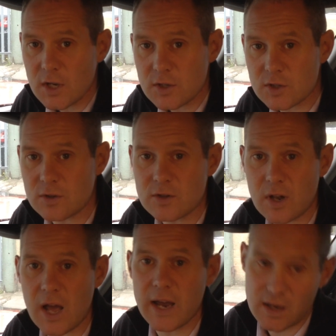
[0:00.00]
such
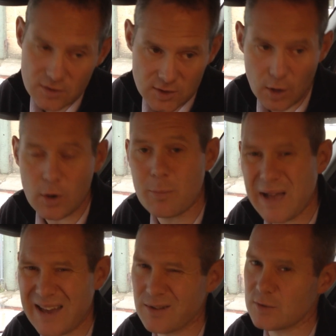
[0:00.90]
like solar
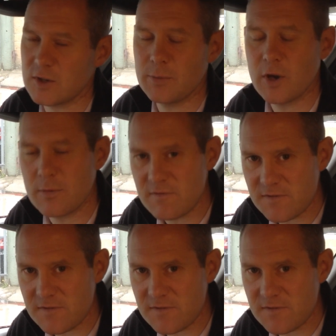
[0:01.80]
panels, which are becoming